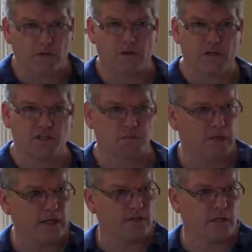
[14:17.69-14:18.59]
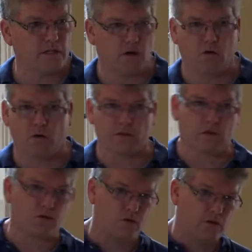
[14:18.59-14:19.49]
They're displaced into Corinth,
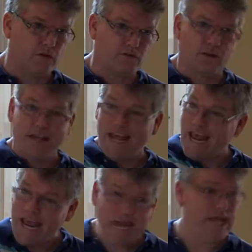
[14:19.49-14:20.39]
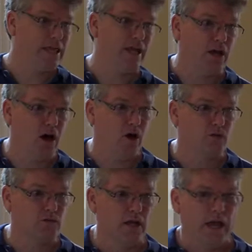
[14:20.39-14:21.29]
and Corinth is anything
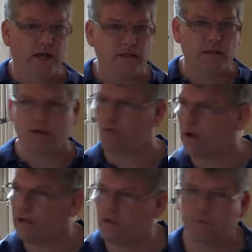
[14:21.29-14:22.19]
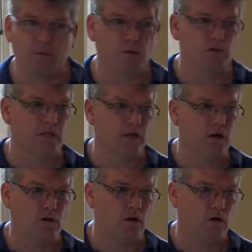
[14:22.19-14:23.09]
goes. And then they run into people who say,
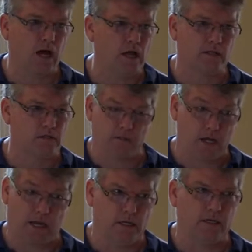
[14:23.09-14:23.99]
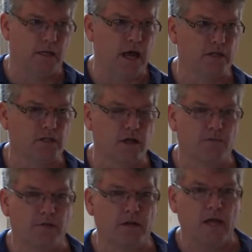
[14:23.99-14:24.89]
no, no, God's not into that
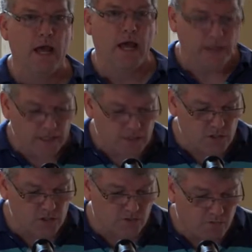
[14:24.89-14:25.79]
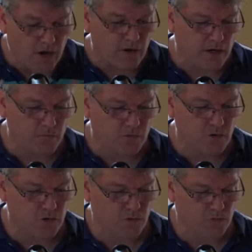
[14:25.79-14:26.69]
stuff. And, and it's just very
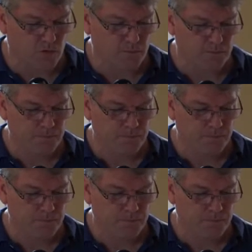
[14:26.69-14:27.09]
confusing for him.